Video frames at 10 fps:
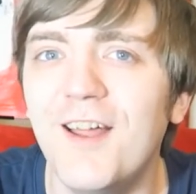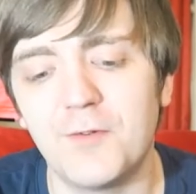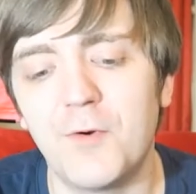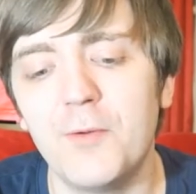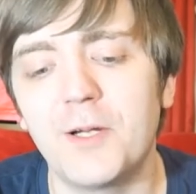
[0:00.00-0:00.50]

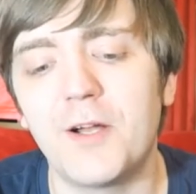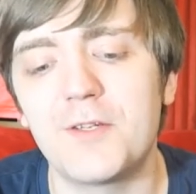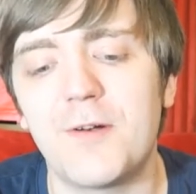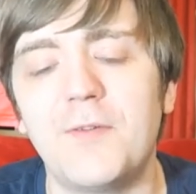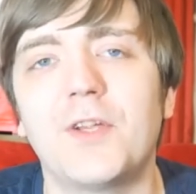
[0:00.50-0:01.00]
the rumor
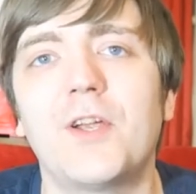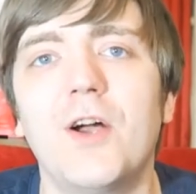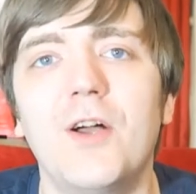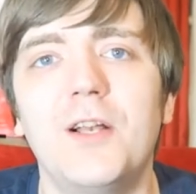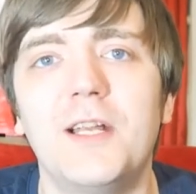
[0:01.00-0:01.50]
goes around that
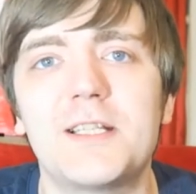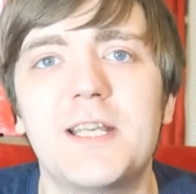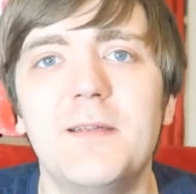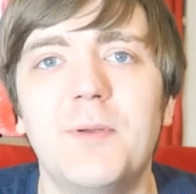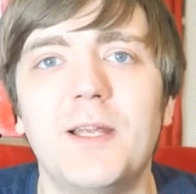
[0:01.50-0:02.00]
Curly is
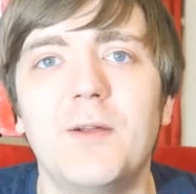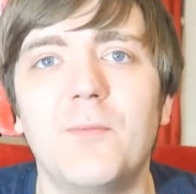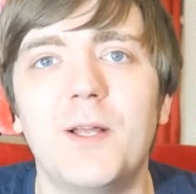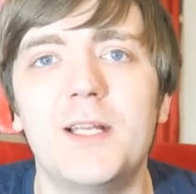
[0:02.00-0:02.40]
keeping